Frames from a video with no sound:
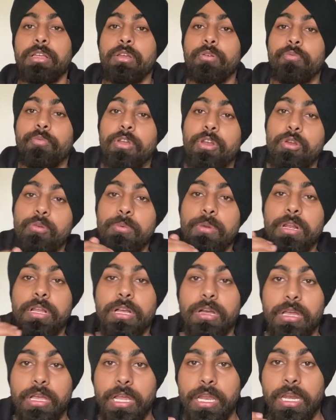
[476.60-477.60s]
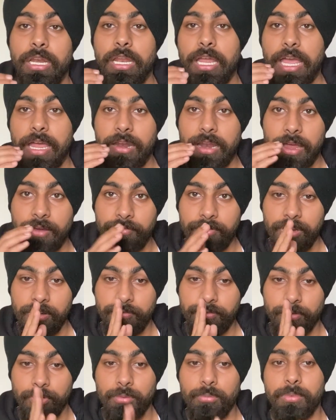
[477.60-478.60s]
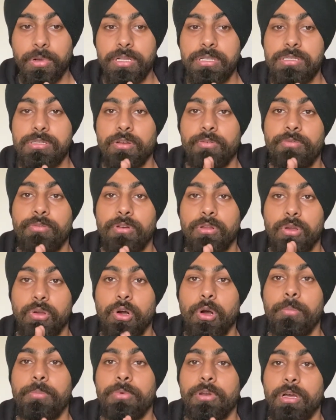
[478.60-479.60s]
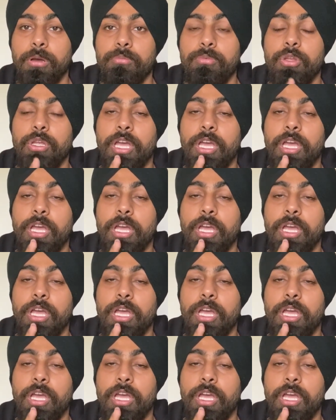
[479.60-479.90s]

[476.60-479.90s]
when you will, and every 4 months of co-op term, you